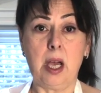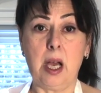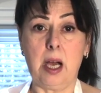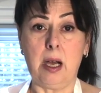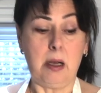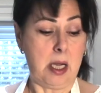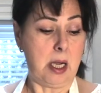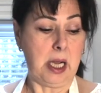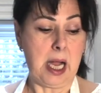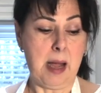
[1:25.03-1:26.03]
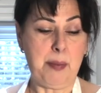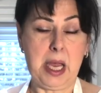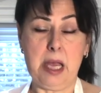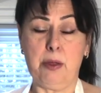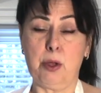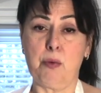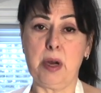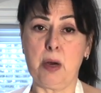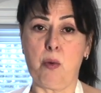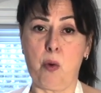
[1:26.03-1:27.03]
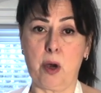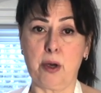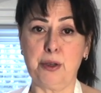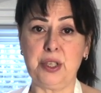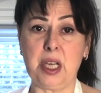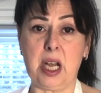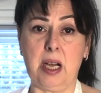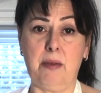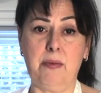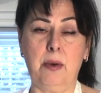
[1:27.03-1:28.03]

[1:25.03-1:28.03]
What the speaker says: a cup and 3/4 of,